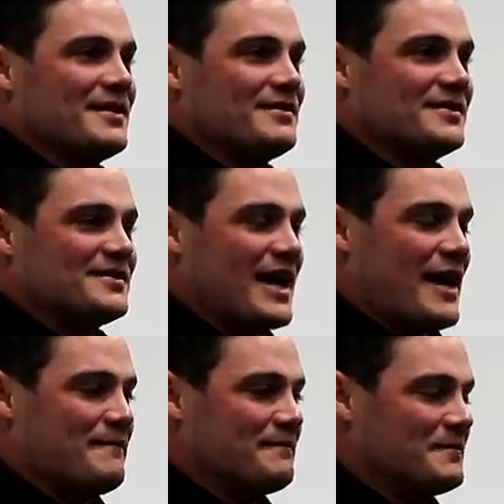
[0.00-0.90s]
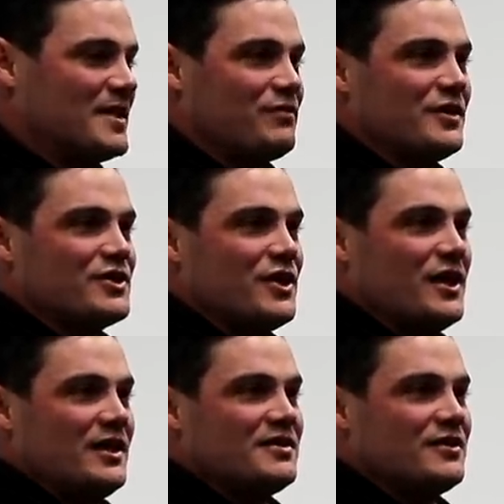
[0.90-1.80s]
It was um, different
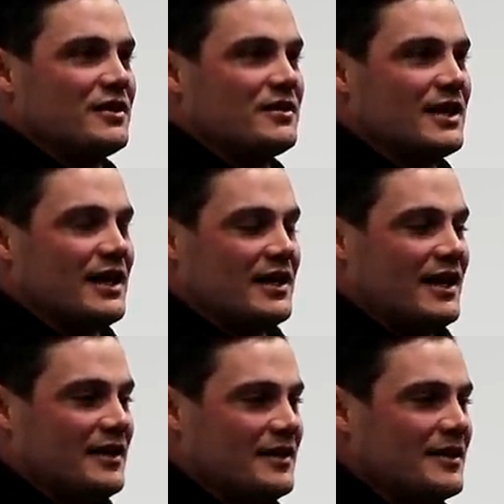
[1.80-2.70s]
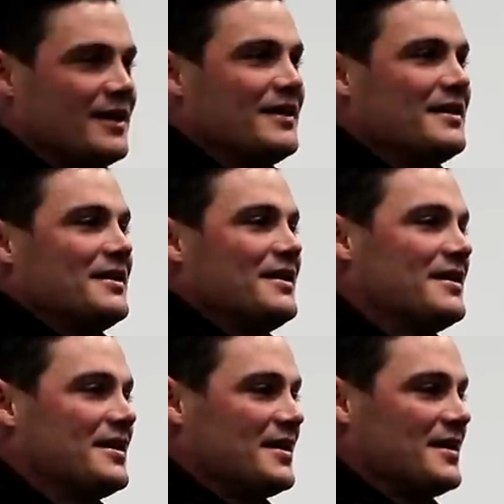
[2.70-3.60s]
journeys. You're a young kid, and
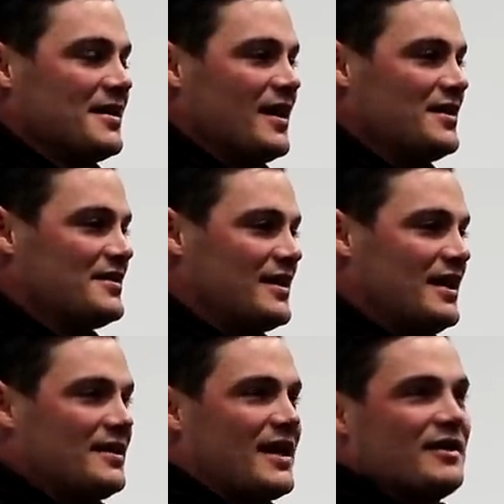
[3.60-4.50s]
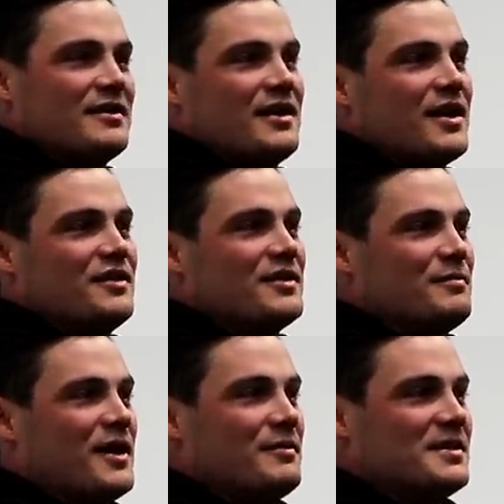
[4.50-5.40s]
I just think that like, those are
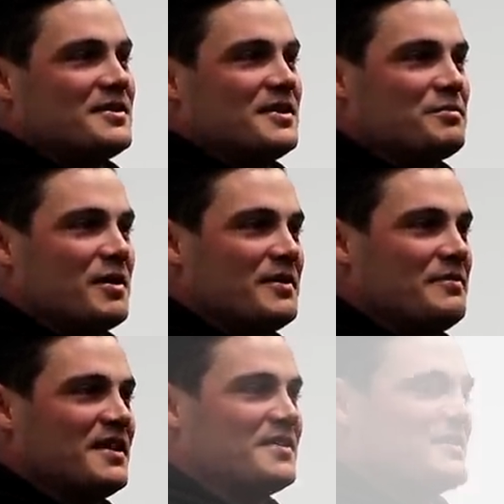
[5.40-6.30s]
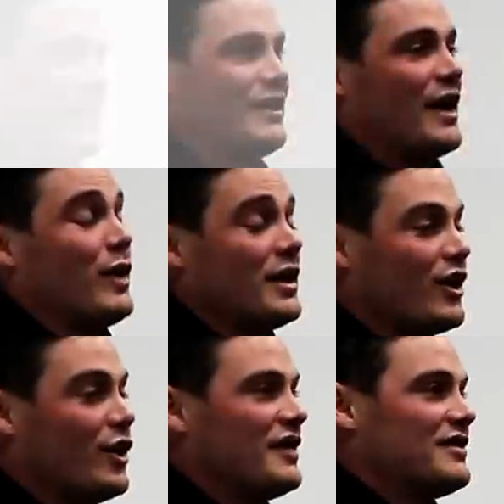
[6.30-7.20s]
the moments that you'll probably miss. And uh, one
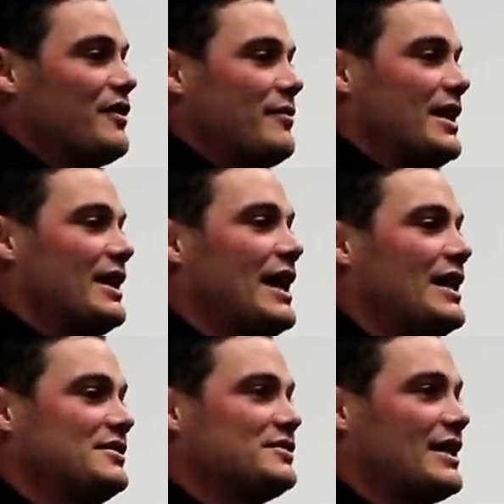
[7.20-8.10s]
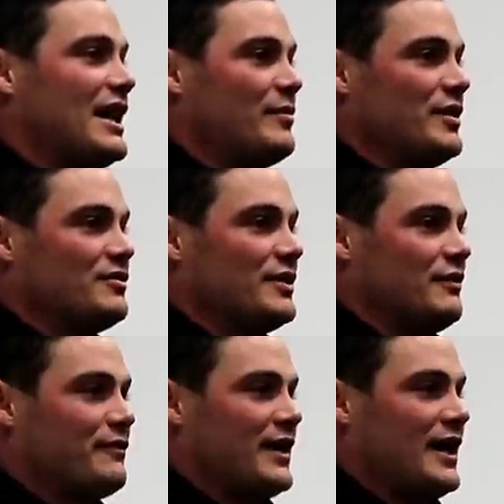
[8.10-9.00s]
thing I always loved about Lades, he was hard, but he was
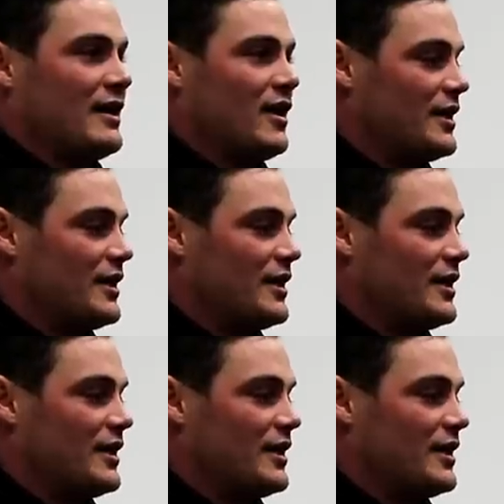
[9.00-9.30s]
really fair.